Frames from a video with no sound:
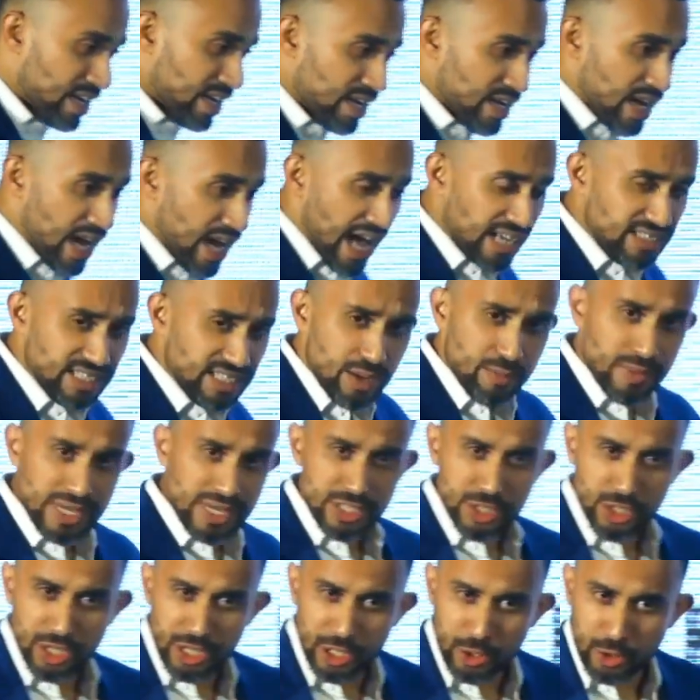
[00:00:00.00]
As I
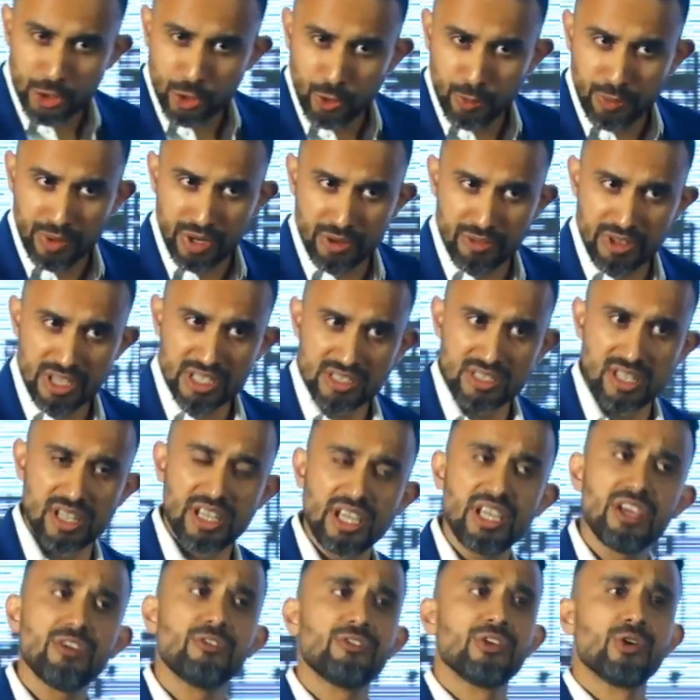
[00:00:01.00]
mentioned to you previously,
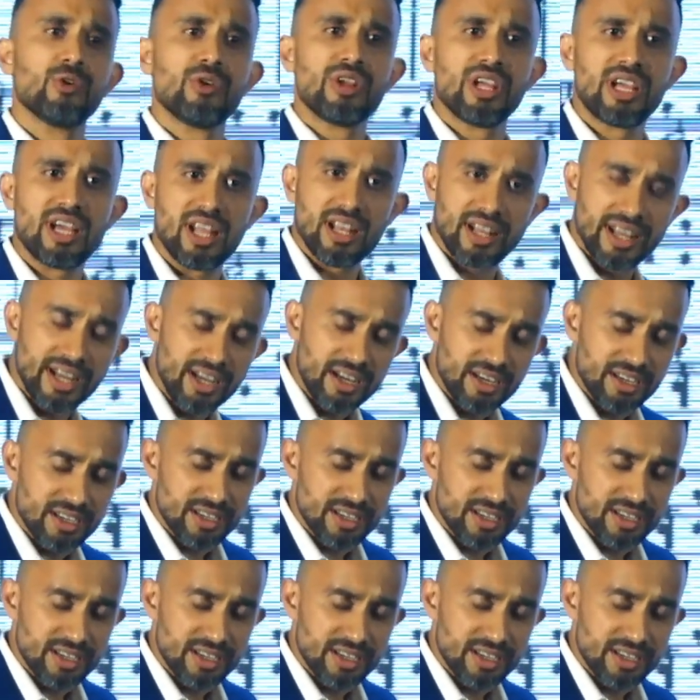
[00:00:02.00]
if you recollect,